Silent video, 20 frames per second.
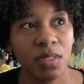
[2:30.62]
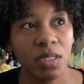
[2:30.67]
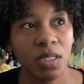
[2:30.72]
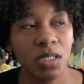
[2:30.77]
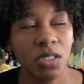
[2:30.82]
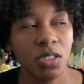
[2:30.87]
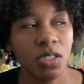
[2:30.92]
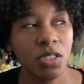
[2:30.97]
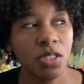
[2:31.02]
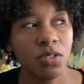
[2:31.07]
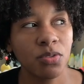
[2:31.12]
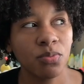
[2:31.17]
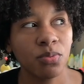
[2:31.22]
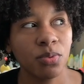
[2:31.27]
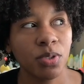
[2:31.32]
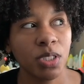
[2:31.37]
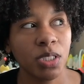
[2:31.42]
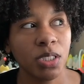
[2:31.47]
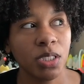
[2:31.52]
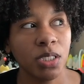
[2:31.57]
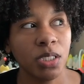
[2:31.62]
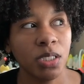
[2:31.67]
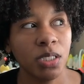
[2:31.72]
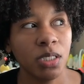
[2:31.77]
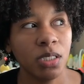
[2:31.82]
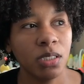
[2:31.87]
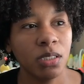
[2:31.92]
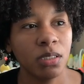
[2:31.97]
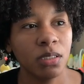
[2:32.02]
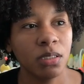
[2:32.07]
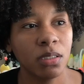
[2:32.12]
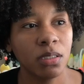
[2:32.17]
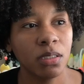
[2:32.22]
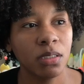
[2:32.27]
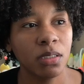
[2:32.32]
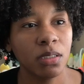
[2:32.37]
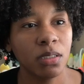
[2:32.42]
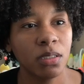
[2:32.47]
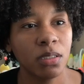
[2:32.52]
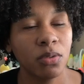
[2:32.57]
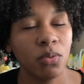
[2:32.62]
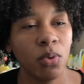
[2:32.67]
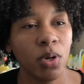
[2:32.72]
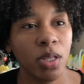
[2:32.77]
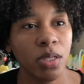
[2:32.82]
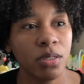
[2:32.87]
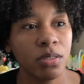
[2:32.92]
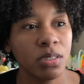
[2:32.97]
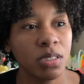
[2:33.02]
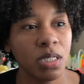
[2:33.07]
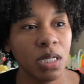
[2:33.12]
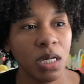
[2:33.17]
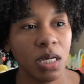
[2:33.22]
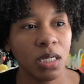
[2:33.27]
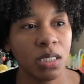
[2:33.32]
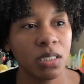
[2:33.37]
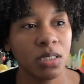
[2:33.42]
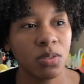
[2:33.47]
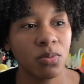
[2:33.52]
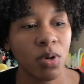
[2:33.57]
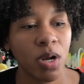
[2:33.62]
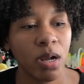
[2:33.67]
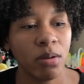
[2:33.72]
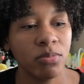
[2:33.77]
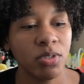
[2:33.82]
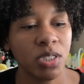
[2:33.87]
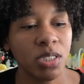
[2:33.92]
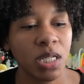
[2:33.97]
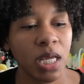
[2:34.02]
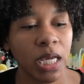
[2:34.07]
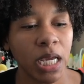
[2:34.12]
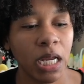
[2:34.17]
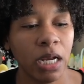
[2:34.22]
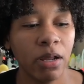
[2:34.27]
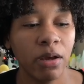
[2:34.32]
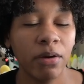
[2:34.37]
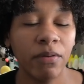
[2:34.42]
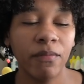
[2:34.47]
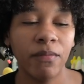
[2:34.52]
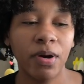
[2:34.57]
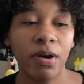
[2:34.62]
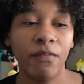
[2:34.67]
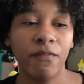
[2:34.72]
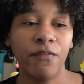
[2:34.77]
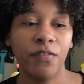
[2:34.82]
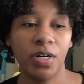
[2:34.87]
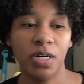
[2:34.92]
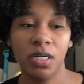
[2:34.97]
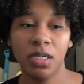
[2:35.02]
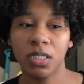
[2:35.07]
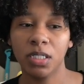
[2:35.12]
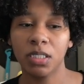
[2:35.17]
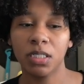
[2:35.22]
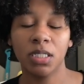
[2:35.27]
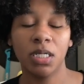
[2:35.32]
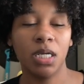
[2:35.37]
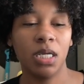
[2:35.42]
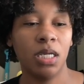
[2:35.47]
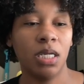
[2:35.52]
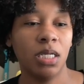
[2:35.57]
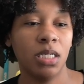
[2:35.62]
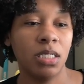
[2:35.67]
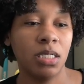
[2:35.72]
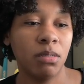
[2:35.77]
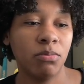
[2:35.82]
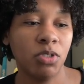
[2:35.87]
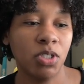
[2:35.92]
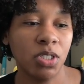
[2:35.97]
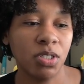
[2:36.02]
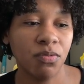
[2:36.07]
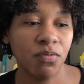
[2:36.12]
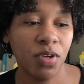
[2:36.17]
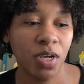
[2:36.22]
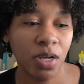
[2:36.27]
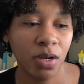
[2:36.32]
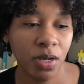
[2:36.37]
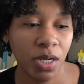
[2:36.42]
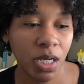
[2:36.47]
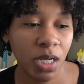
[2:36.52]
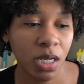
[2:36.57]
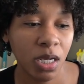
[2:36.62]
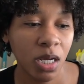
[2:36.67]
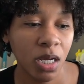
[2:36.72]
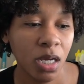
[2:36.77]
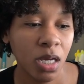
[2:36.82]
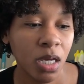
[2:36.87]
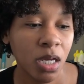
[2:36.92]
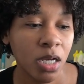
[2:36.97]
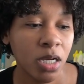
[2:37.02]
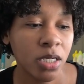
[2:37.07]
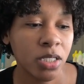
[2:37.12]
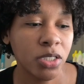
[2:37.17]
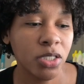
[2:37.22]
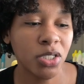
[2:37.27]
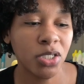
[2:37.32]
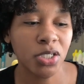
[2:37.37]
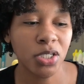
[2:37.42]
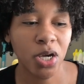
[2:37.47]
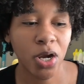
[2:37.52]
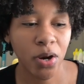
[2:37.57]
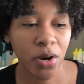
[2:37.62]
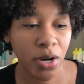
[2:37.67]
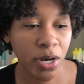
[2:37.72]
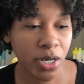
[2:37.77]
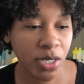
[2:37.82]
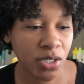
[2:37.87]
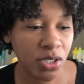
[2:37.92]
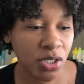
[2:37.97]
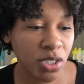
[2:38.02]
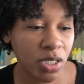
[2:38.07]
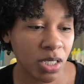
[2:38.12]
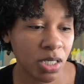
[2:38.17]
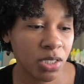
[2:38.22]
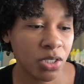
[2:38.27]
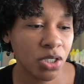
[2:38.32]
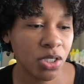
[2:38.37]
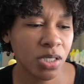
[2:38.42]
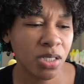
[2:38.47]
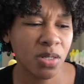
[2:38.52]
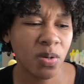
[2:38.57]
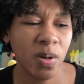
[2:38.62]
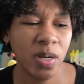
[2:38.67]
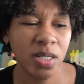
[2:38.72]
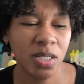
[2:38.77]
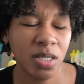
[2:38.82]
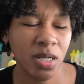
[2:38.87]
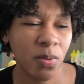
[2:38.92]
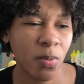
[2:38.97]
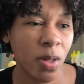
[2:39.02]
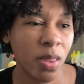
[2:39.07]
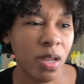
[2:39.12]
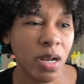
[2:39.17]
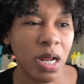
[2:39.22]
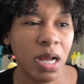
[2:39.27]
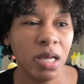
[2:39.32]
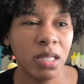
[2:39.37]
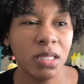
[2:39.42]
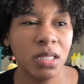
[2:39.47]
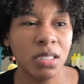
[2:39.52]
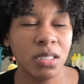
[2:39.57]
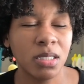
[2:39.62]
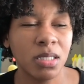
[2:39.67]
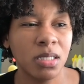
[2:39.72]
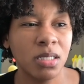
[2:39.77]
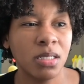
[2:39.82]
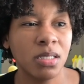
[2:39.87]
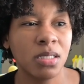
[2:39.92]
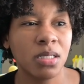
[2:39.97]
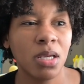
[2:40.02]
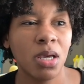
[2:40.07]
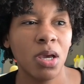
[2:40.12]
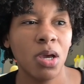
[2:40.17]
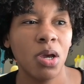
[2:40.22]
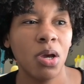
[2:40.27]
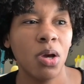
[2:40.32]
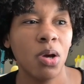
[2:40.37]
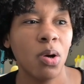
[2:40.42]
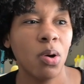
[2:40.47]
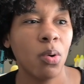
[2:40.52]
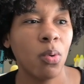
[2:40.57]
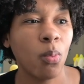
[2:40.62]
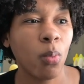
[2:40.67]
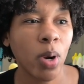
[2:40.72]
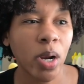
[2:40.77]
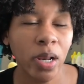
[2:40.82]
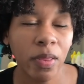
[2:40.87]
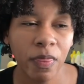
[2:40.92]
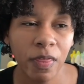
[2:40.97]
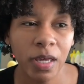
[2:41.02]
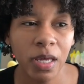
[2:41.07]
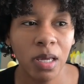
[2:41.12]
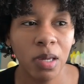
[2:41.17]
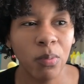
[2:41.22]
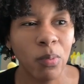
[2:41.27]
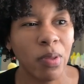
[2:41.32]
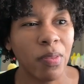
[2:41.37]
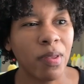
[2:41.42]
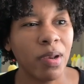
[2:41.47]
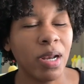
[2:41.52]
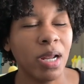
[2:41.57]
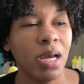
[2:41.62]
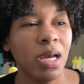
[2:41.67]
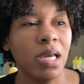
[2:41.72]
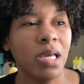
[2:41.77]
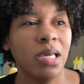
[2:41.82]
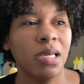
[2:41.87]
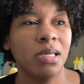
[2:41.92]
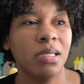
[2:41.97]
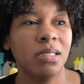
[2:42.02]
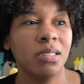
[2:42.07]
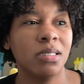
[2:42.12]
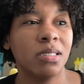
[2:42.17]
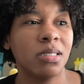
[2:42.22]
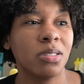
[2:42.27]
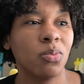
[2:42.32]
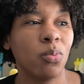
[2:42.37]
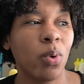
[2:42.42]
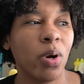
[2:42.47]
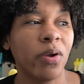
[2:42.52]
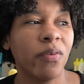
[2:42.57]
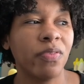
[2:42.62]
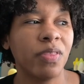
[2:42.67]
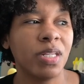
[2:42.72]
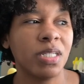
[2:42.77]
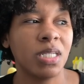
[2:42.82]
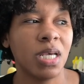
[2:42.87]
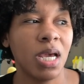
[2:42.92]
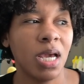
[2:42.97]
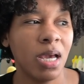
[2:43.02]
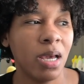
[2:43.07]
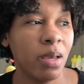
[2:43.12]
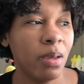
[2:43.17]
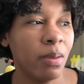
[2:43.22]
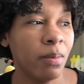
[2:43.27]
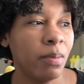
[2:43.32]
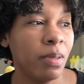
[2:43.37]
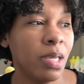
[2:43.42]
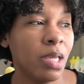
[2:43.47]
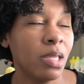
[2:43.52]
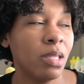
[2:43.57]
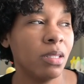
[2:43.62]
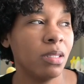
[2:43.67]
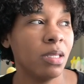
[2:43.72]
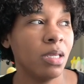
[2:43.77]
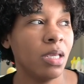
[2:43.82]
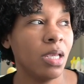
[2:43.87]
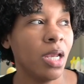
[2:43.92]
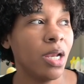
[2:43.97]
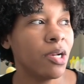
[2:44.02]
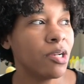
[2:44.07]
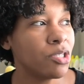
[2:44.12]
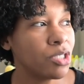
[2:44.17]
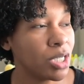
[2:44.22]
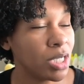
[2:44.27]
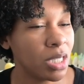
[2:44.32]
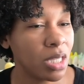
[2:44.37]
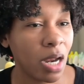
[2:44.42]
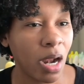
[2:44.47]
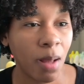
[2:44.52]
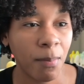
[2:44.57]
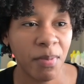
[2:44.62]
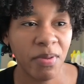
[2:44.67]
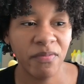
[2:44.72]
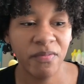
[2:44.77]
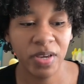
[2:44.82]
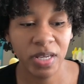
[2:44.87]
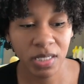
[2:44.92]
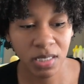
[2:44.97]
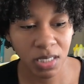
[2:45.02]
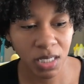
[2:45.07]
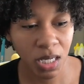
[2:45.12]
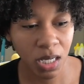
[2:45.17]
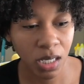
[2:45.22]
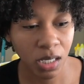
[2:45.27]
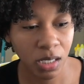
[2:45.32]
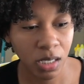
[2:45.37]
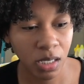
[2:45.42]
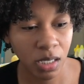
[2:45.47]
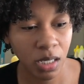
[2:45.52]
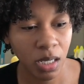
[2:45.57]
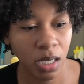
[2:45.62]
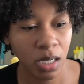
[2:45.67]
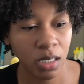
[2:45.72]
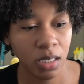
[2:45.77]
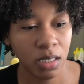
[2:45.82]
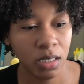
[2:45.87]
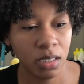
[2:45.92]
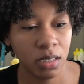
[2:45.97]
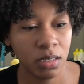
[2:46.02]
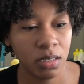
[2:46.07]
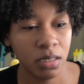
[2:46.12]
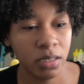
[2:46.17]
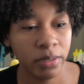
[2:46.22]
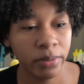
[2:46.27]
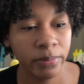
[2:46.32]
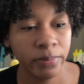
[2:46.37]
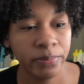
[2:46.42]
it's just really one of those things where I'm just like in a funk and I'm just very discouraged and just questioning whether or not this is worth it, whether or not it's worth the time and the energy that I'm investing in it. And